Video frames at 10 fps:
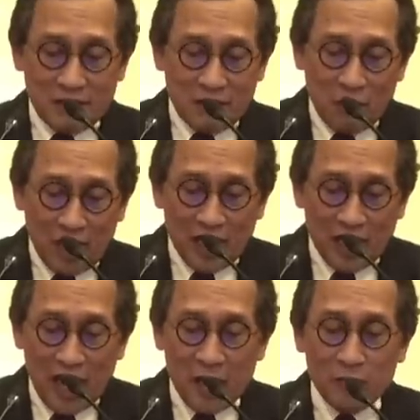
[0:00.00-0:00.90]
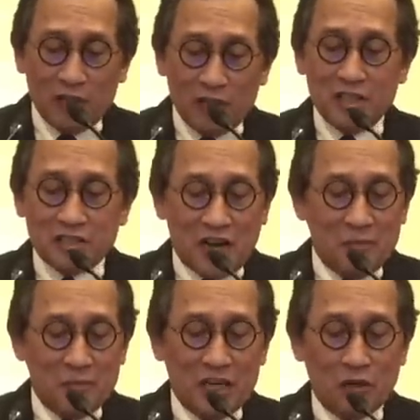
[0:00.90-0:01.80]
Well, I am not
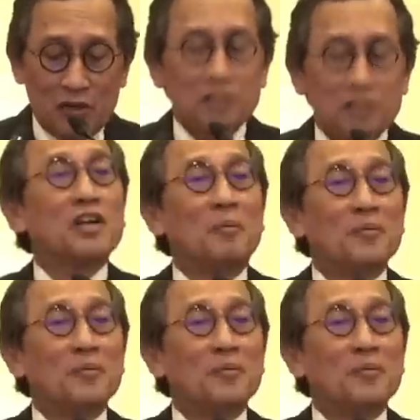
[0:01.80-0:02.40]
describing Donald Trump.